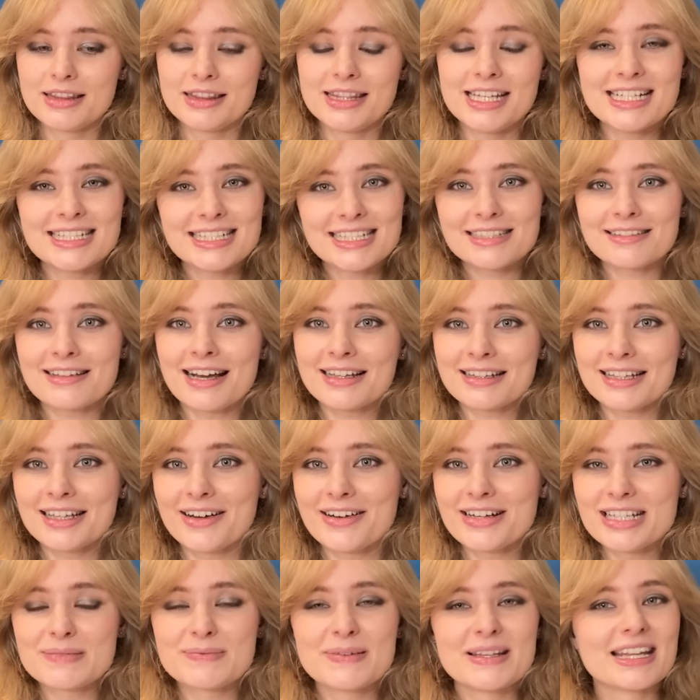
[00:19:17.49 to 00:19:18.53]
This is likely going
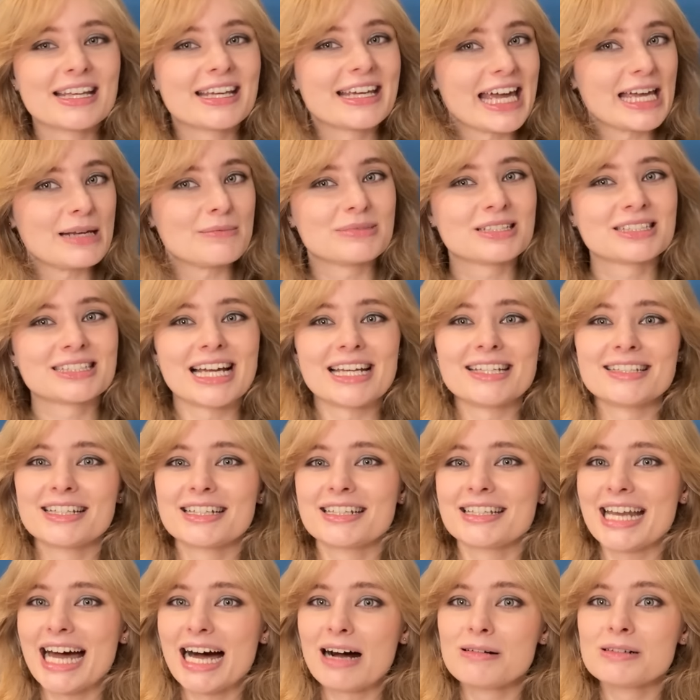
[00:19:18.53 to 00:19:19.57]
to be the game standard
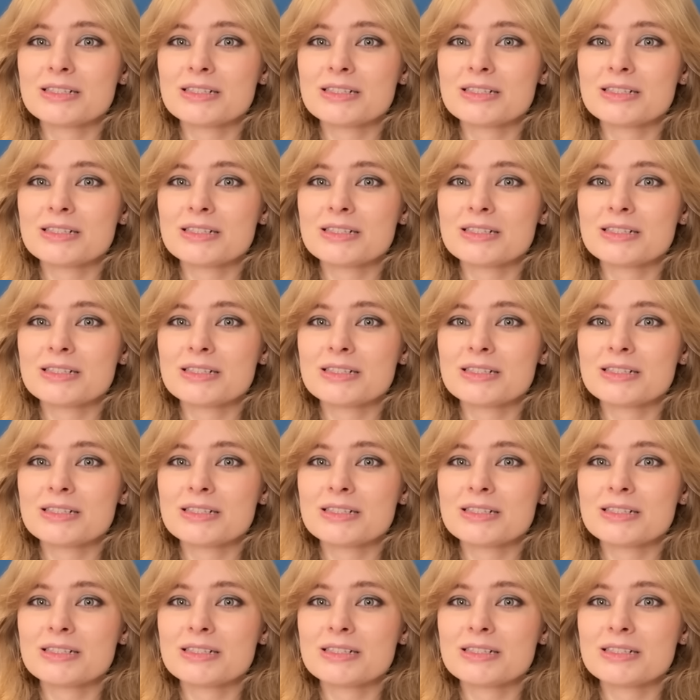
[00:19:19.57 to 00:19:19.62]
now,